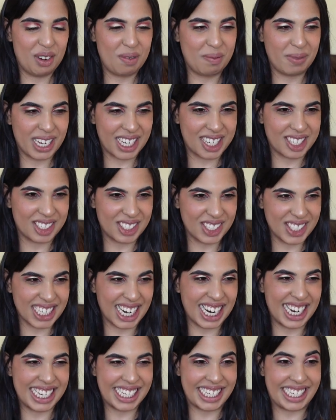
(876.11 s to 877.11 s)
oh my god,
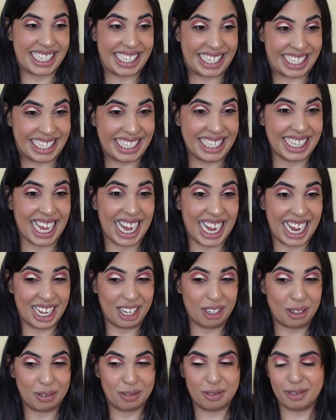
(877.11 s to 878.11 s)
I need that
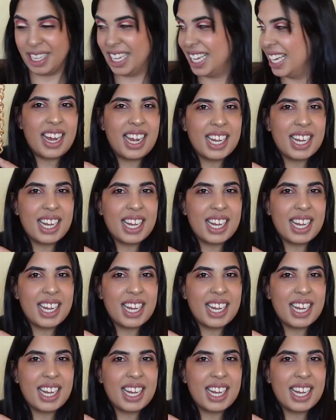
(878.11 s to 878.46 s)
outfit.